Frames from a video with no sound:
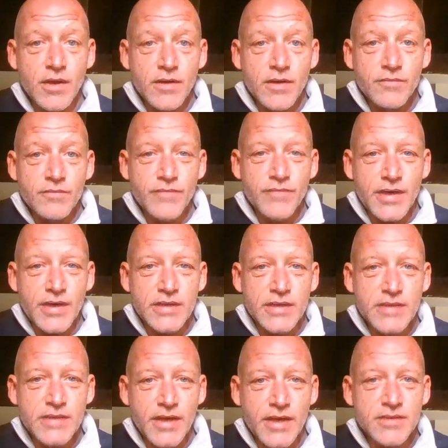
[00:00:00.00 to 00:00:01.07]
really
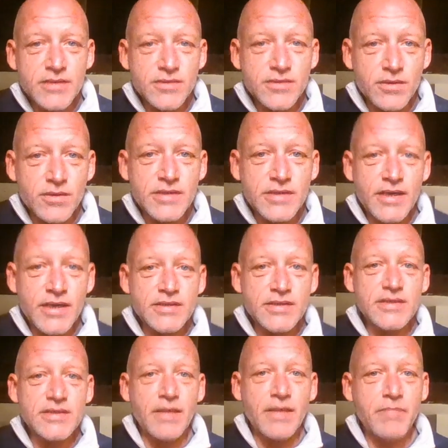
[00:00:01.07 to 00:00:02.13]
take stock, take a
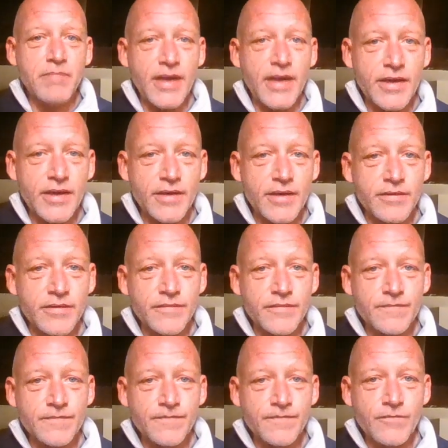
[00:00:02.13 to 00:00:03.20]
step back, and
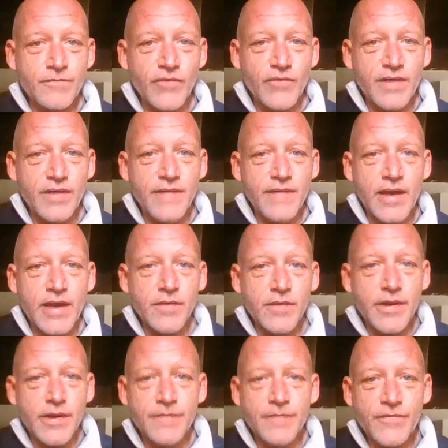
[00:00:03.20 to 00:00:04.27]

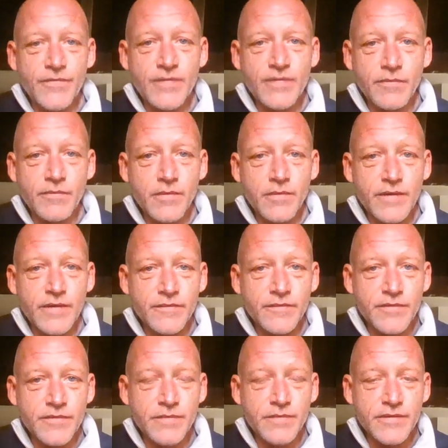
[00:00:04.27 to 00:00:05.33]
reevaluate some of the ways in
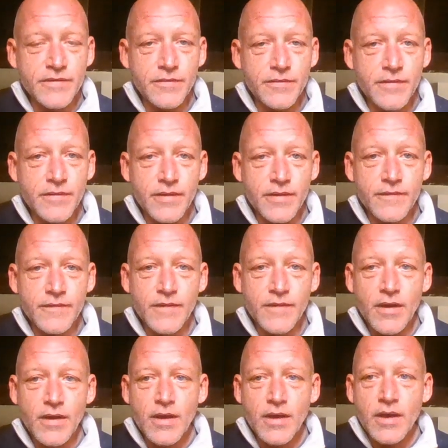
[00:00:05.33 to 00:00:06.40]
which we do things.
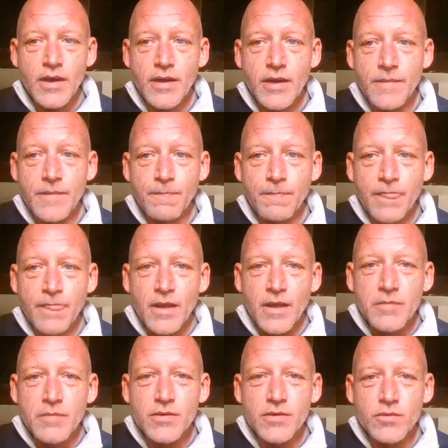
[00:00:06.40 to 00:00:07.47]
Um,
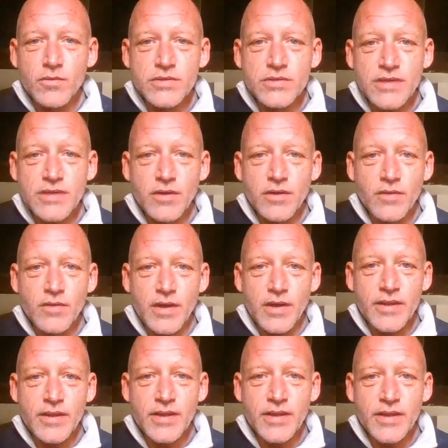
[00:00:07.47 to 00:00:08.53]
but also, I
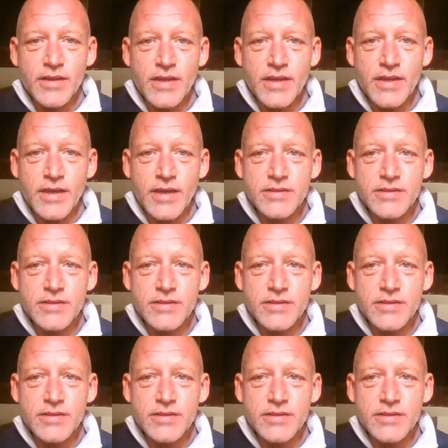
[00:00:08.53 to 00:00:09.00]
think that